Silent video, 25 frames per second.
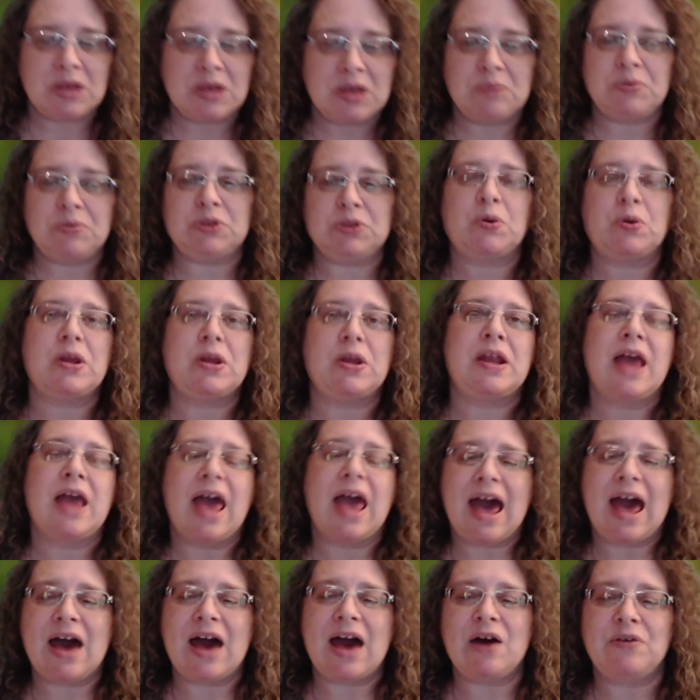between
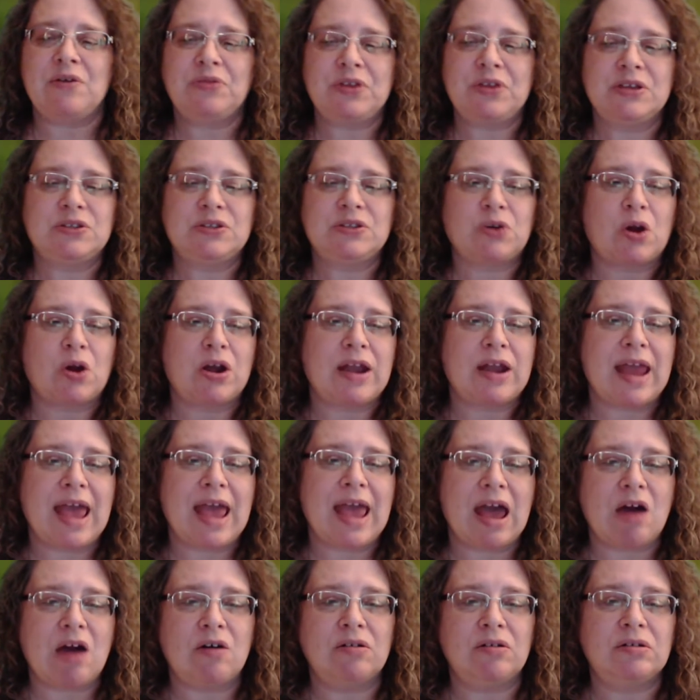how things are
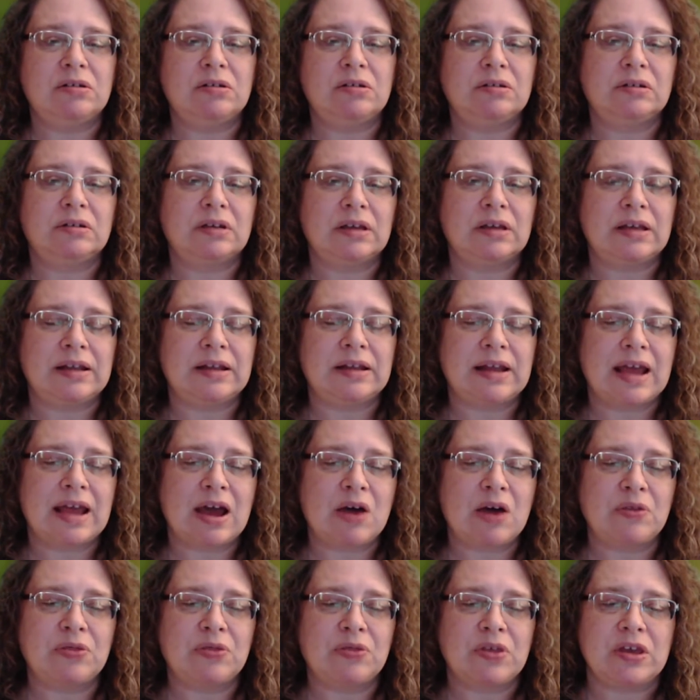now and
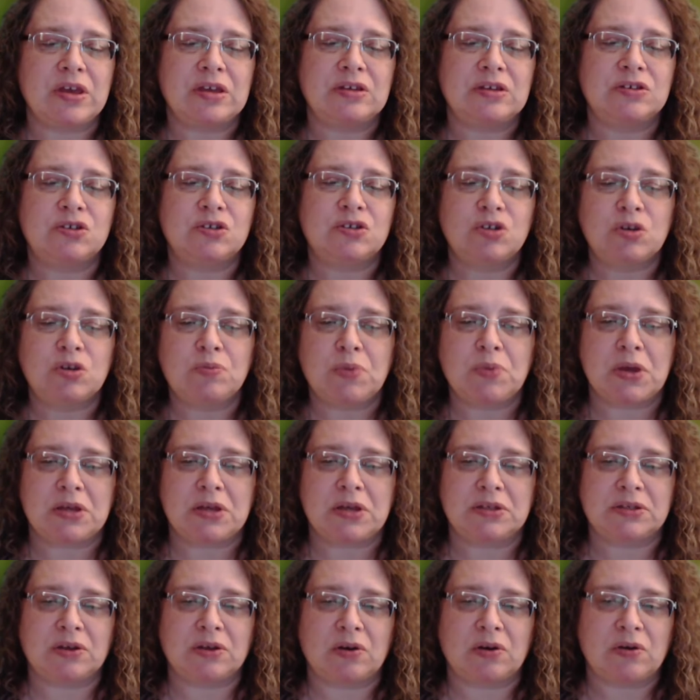how things should be.
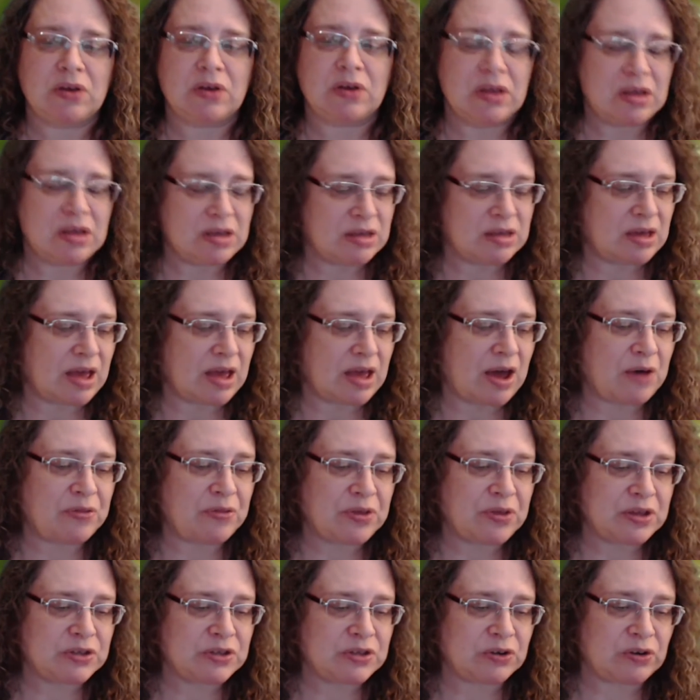So how
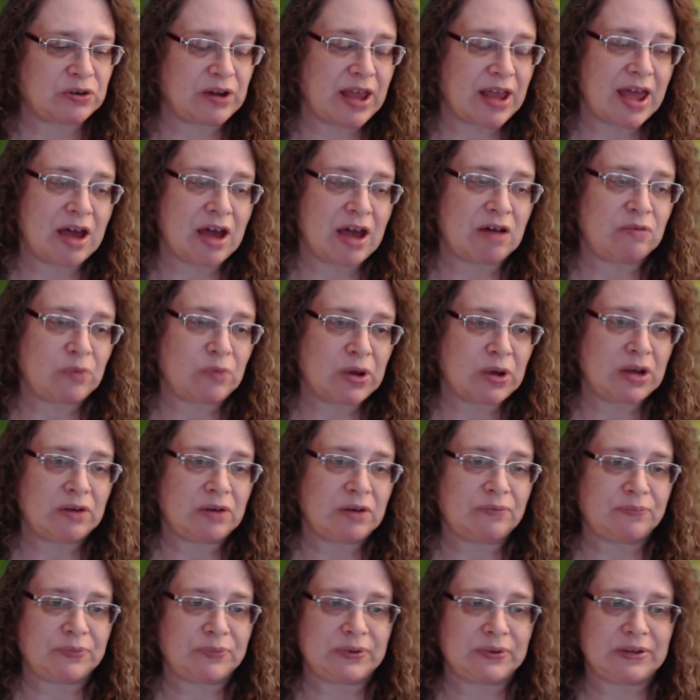things are now,
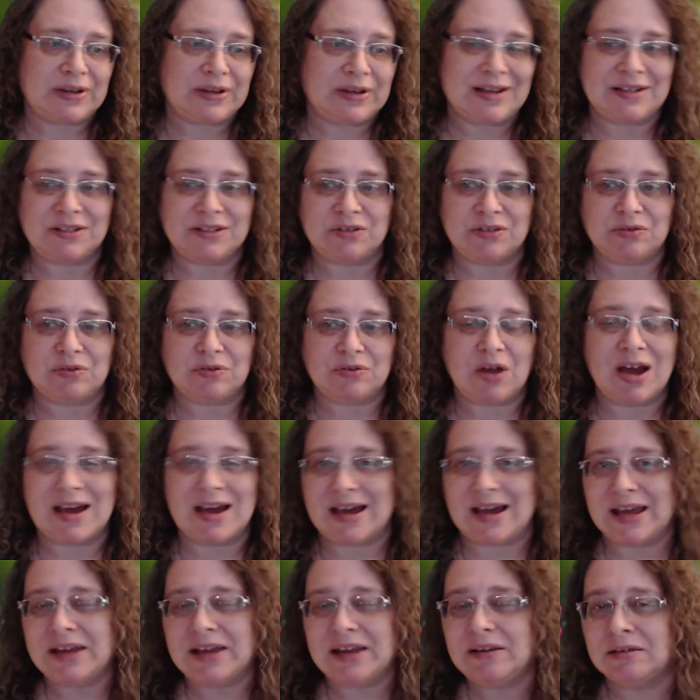well, not too
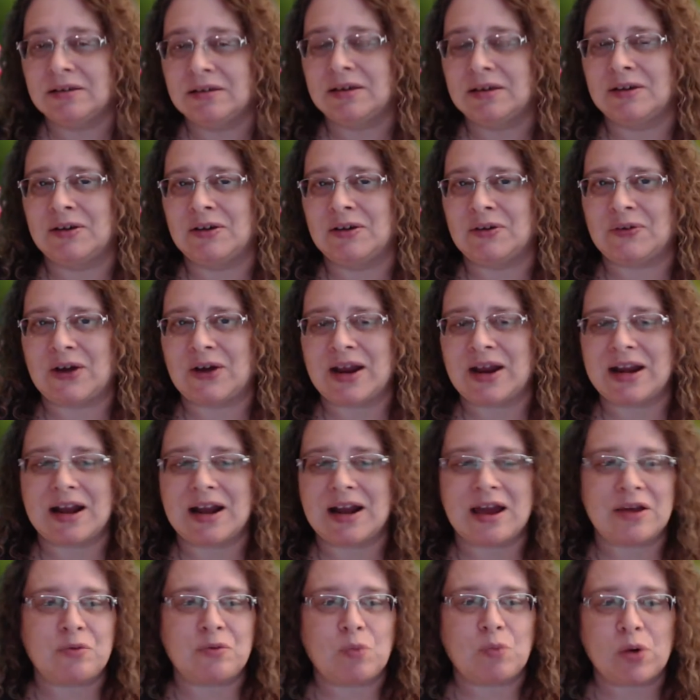hot, right?
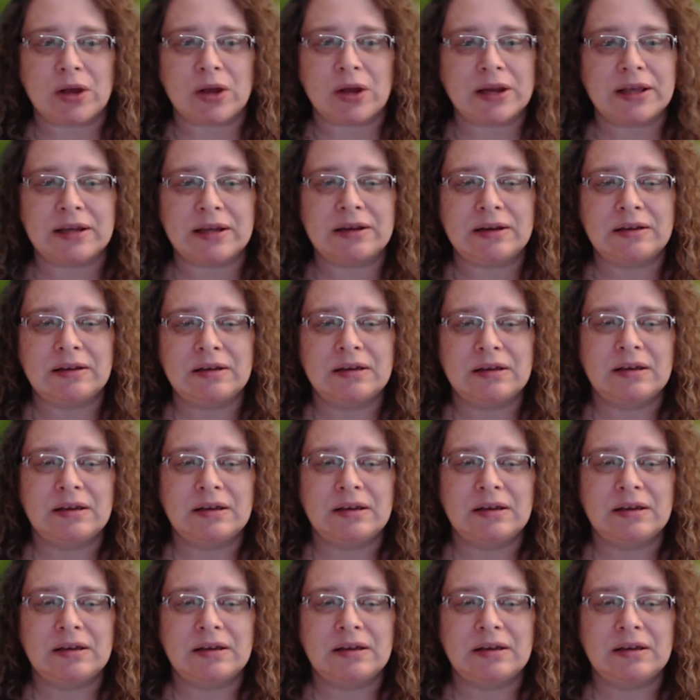Unwanted,